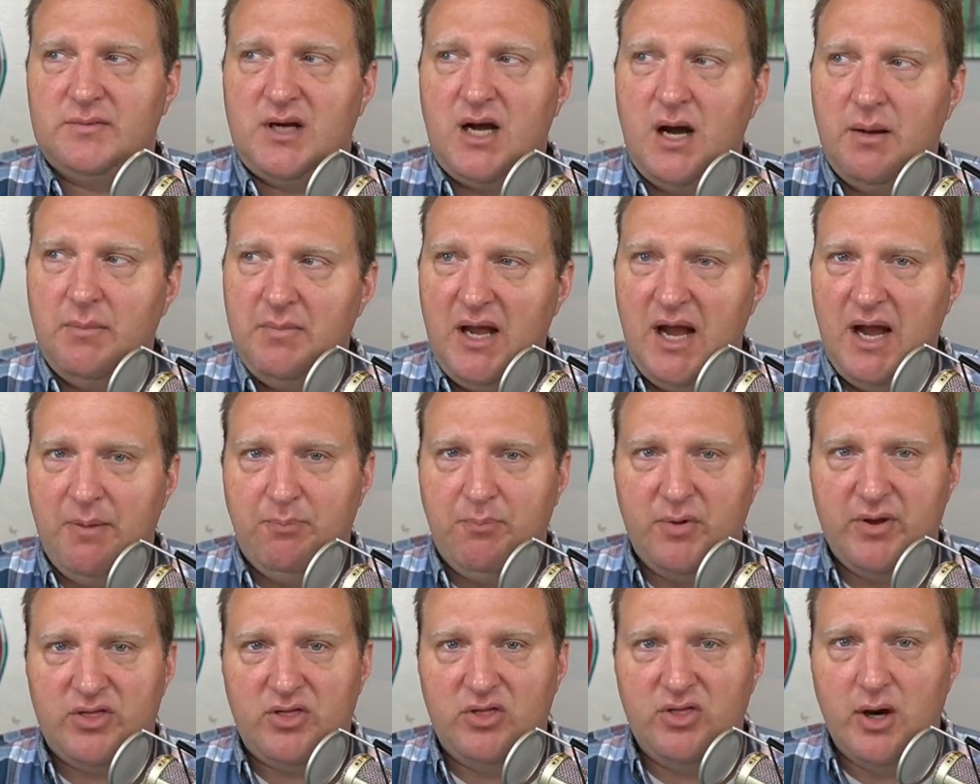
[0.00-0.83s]
coming
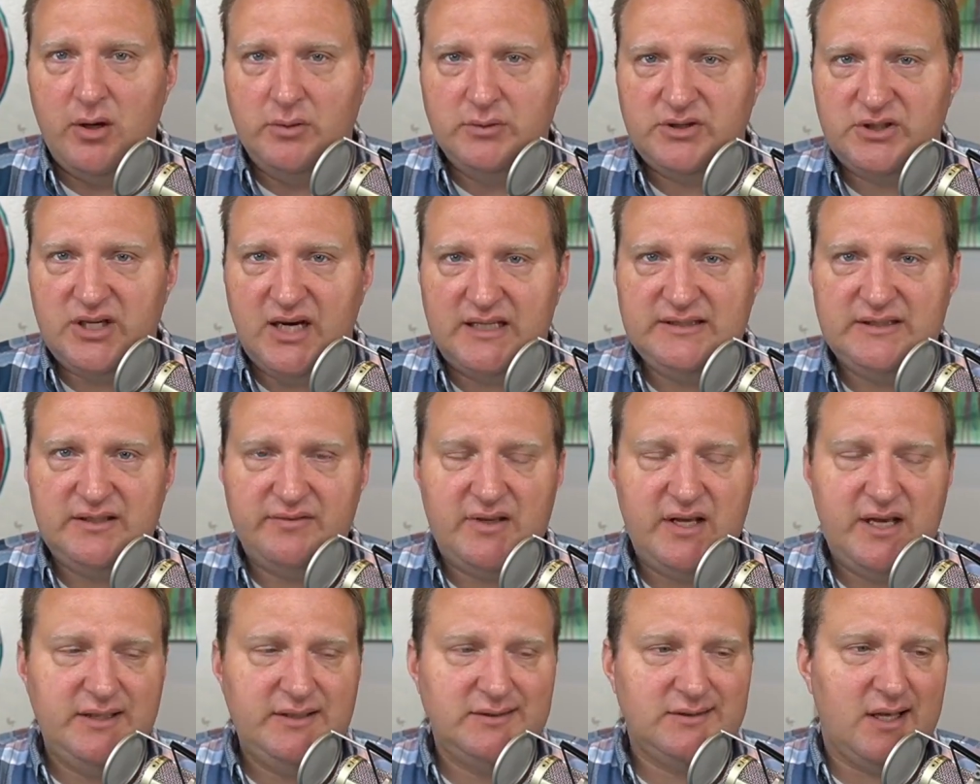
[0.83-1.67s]
up with those kinds of
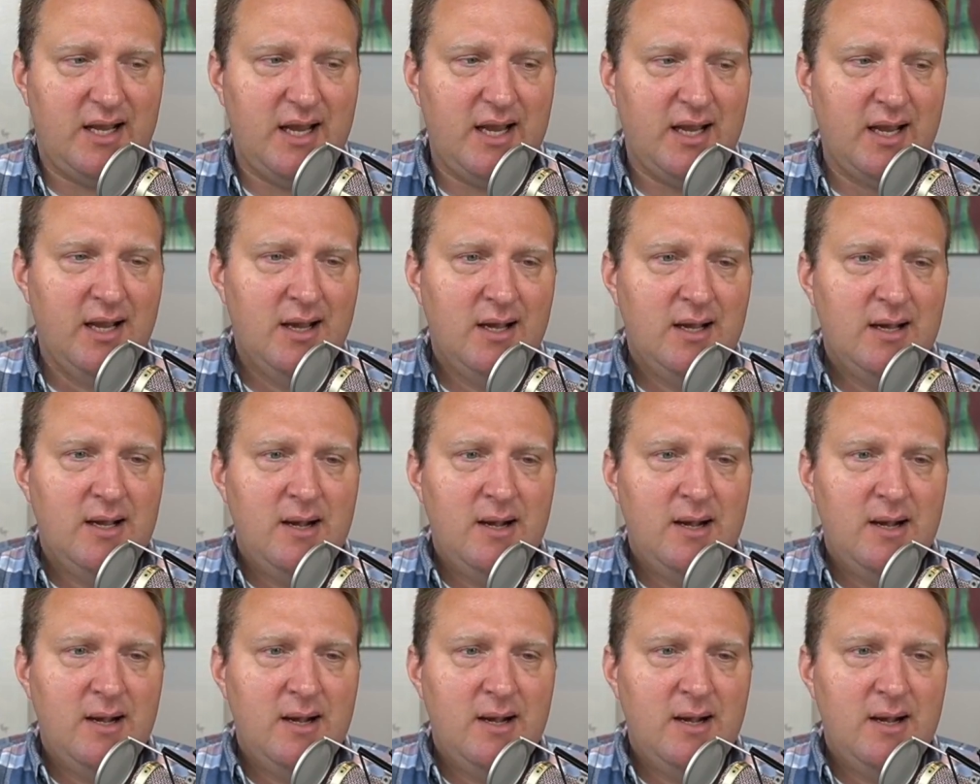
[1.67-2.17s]
things. Like,